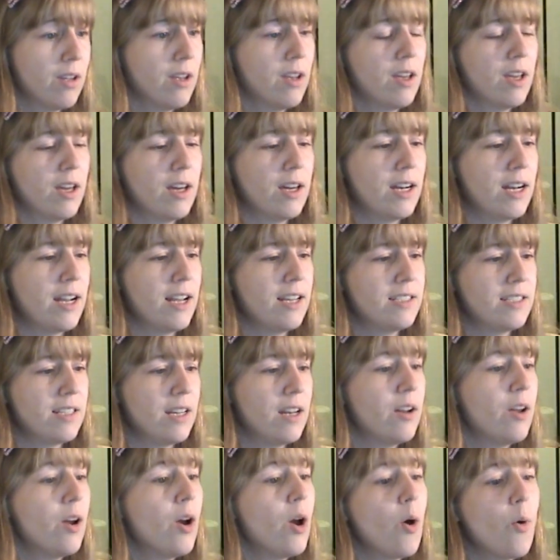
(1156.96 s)
And I
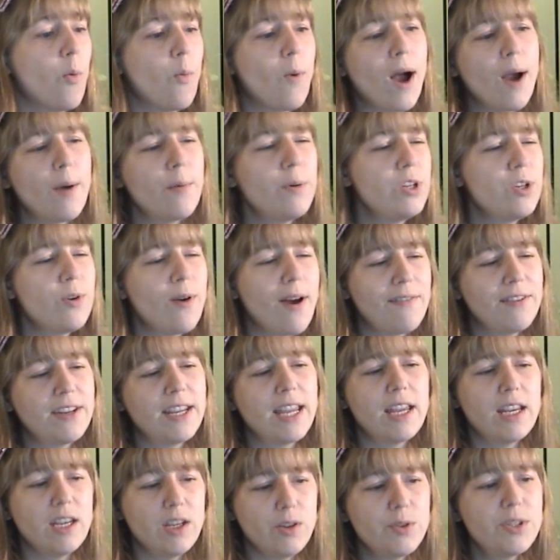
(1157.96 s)
said, why would you have to
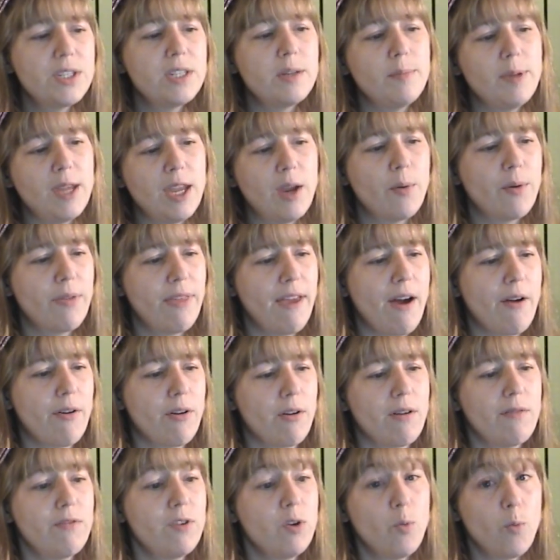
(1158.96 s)
get used to being without her
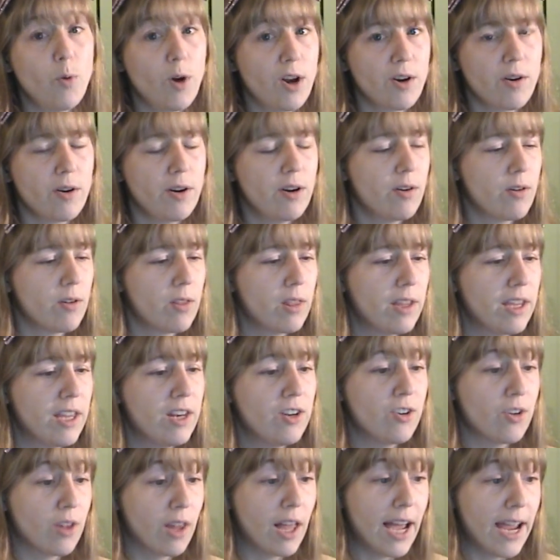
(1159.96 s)
if you want her in
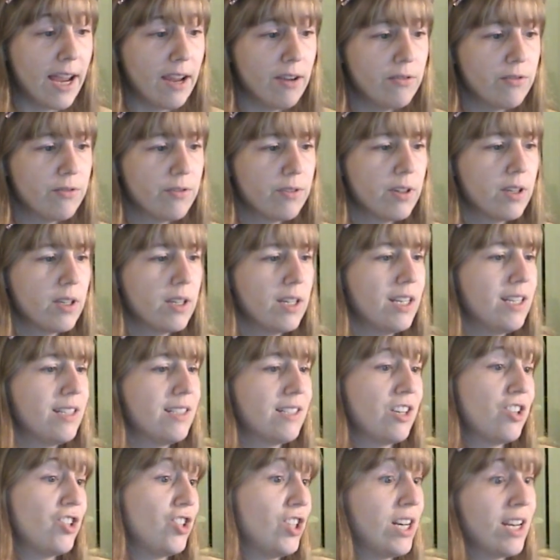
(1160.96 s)
your life? He
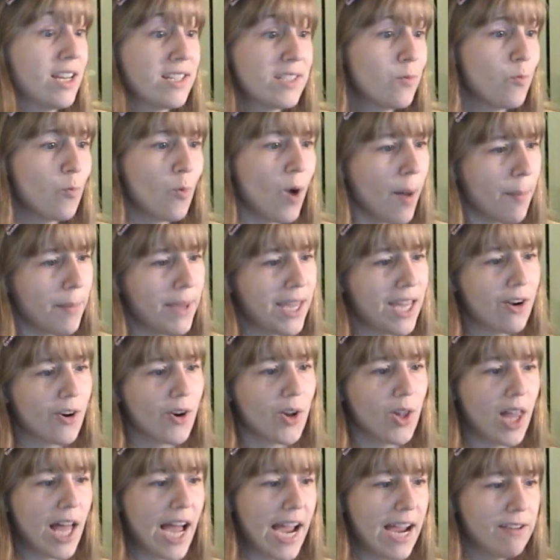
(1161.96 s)
said, she doesn't want me in her
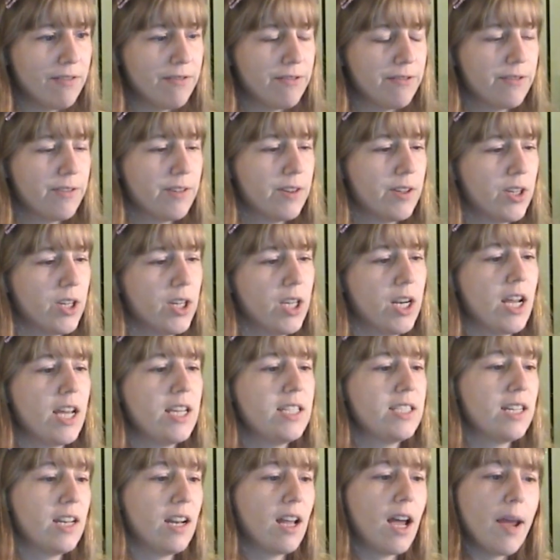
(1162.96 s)
life. And I
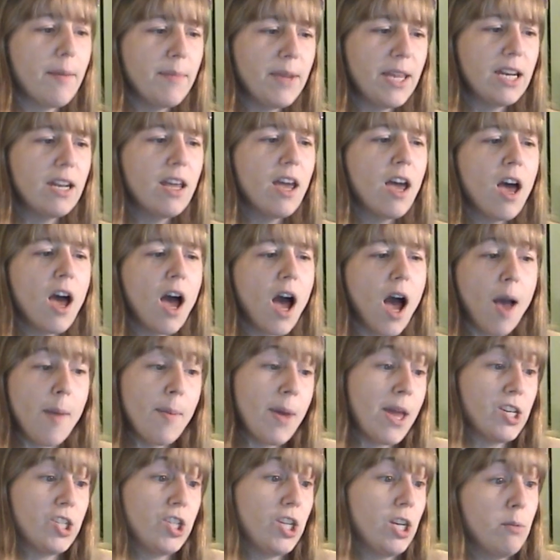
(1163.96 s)
said, I
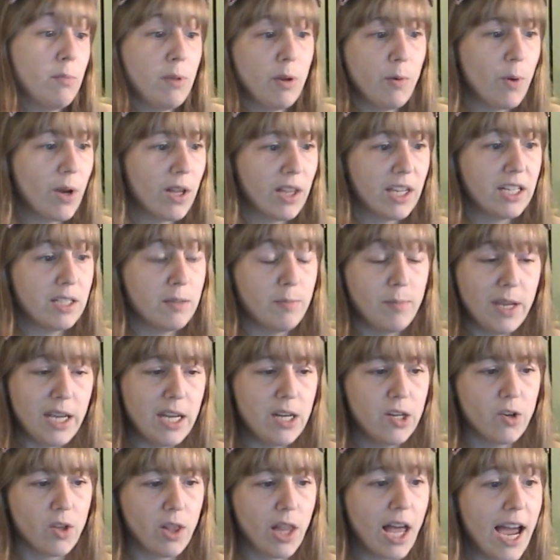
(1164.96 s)
bet she'd be willing to be in
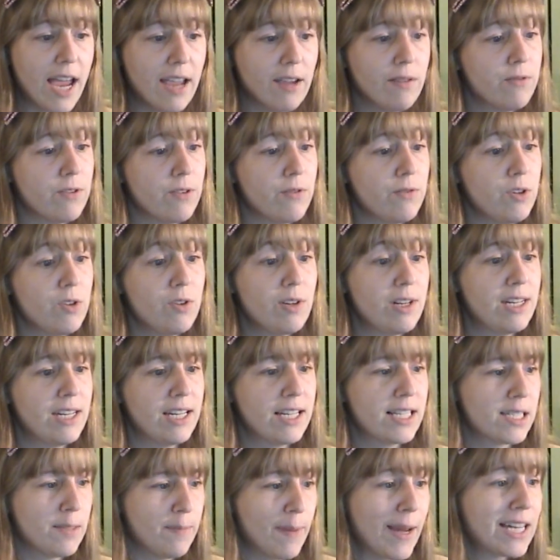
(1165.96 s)
your life if you didn't
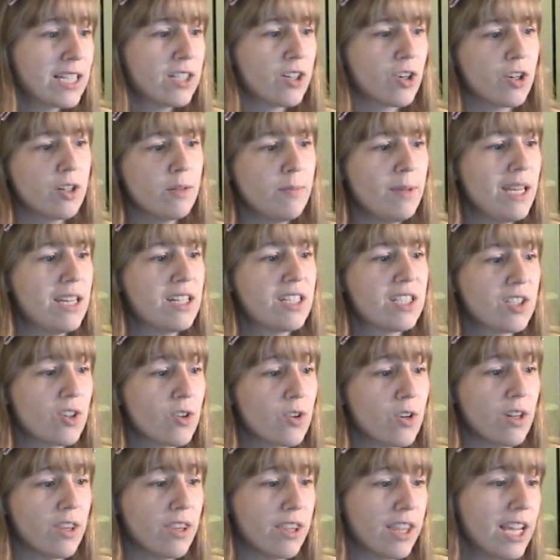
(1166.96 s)
expect her to be a
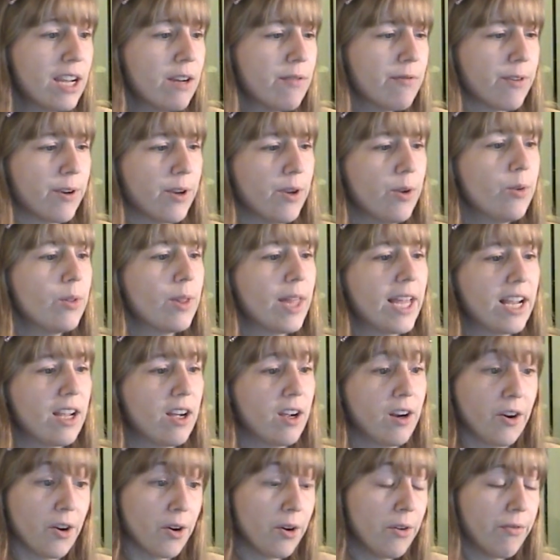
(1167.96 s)
certain thing for you, like a
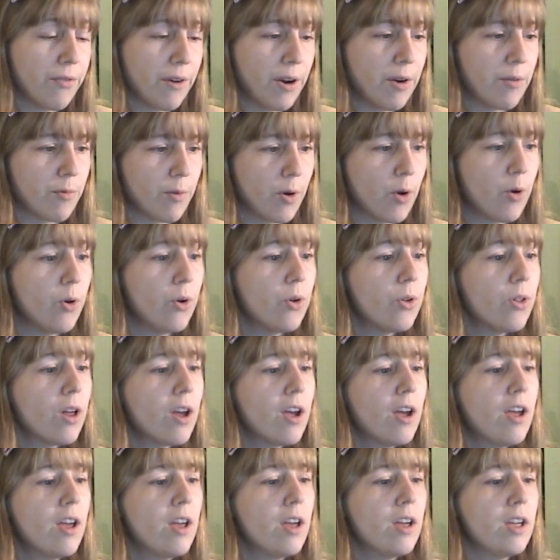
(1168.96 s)
girlfriend role.
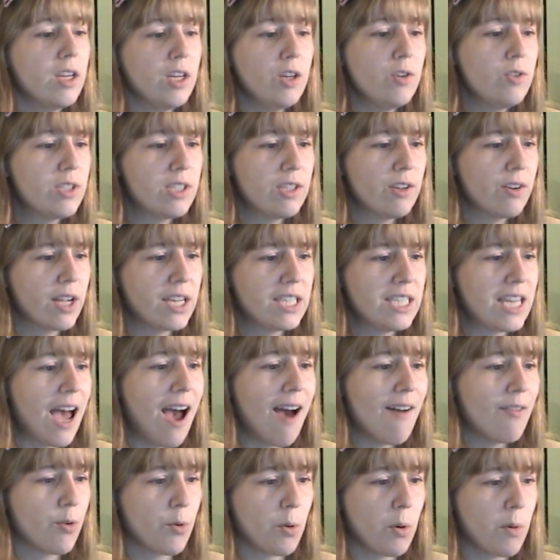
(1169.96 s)
You'd still get to
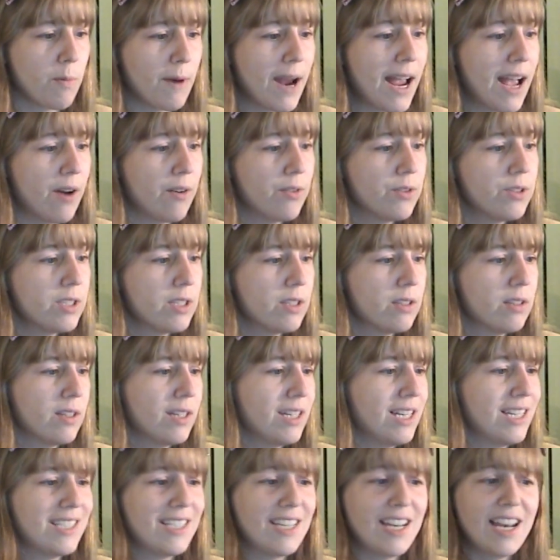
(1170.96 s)
have her around.
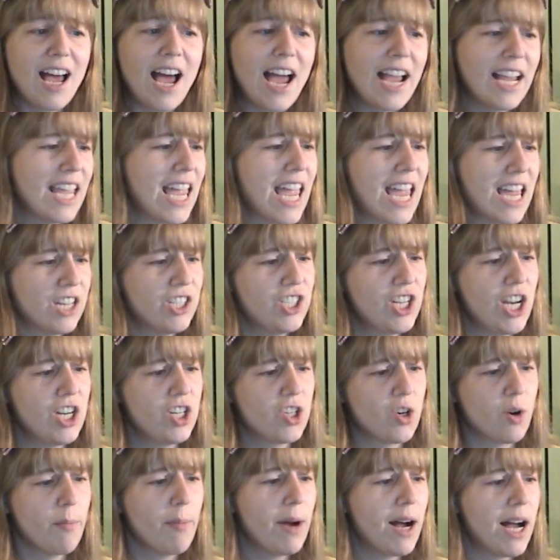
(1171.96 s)
He said, I can't change
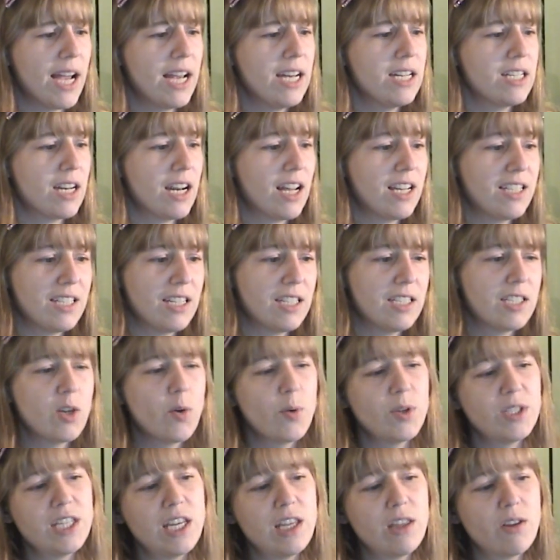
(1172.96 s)
her mind. And I said, so
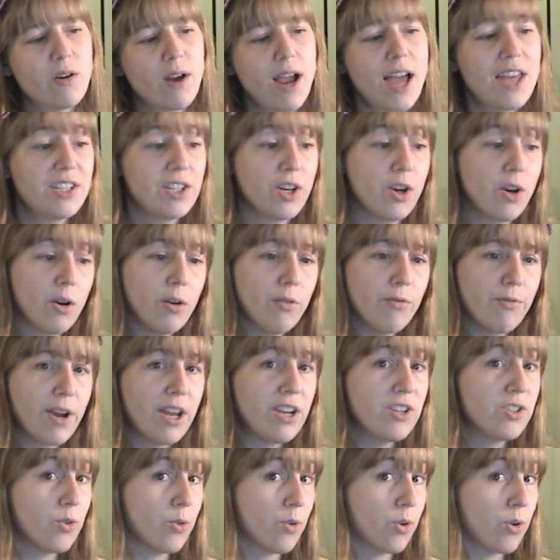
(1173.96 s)
it's either as a
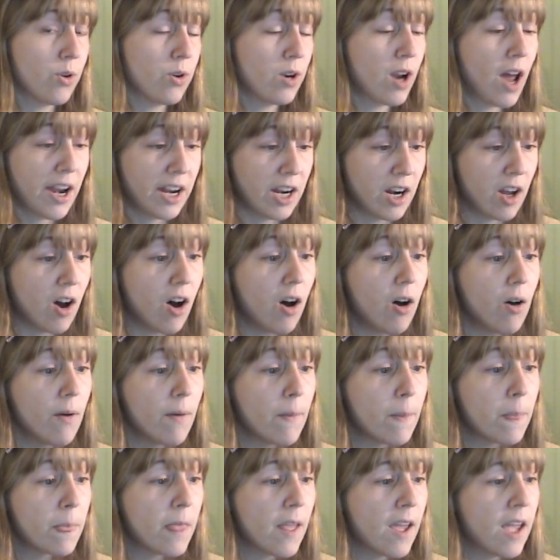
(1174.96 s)
girlfriend or not at all?
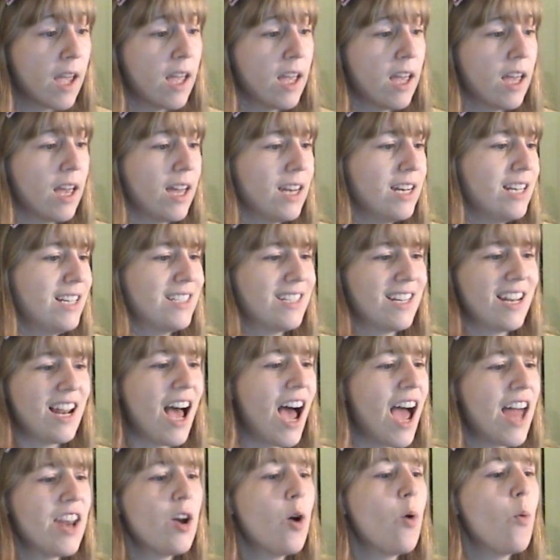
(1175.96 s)
And he said,
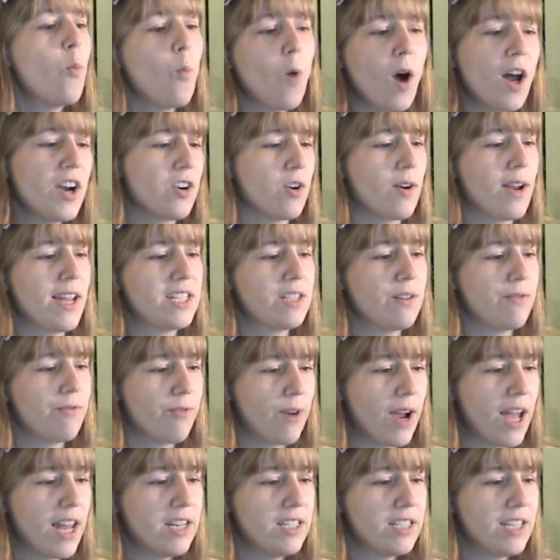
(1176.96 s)
I don't want her as a
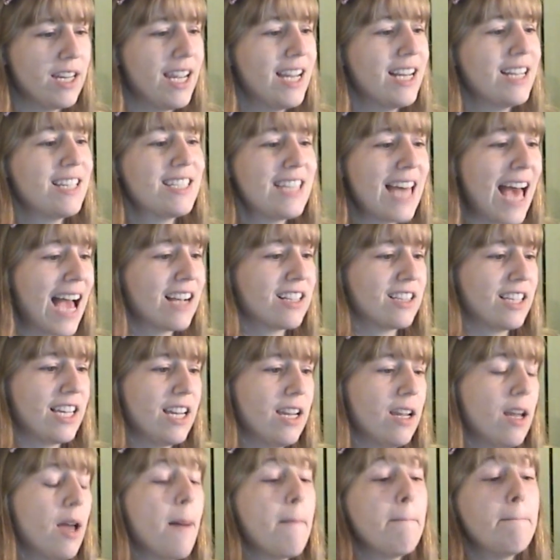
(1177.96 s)
friend. Exactly.
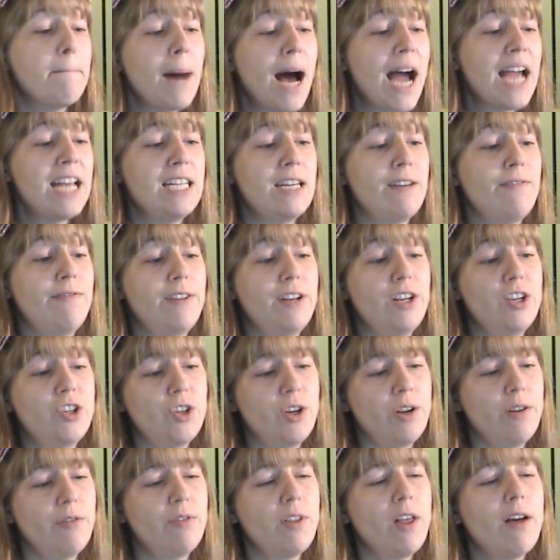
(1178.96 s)
My definition
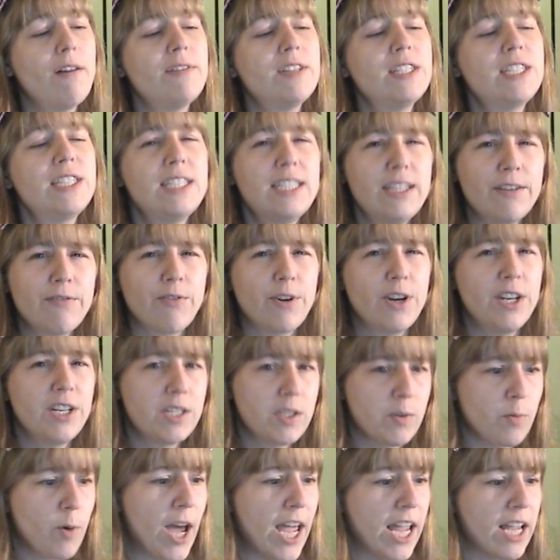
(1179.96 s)
of love is different,
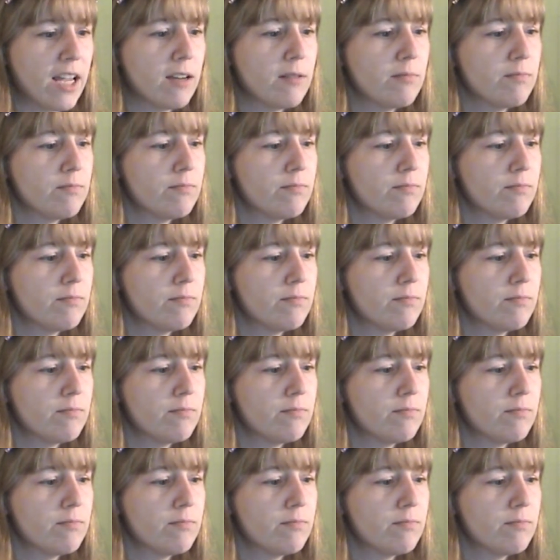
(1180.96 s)
Swank.